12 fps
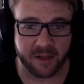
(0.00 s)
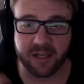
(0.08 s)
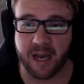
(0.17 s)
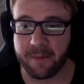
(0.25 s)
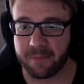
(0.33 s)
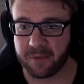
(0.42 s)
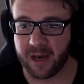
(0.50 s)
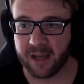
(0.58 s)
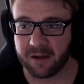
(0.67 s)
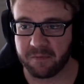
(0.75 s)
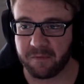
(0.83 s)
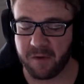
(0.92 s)
type
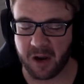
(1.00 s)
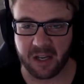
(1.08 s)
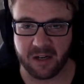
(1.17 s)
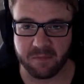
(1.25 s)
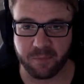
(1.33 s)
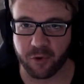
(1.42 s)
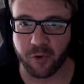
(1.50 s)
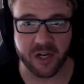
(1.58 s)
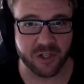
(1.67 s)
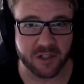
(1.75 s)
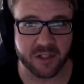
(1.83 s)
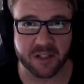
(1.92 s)
like fucking
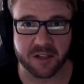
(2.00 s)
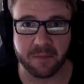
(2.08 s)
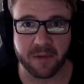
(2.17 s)
progression system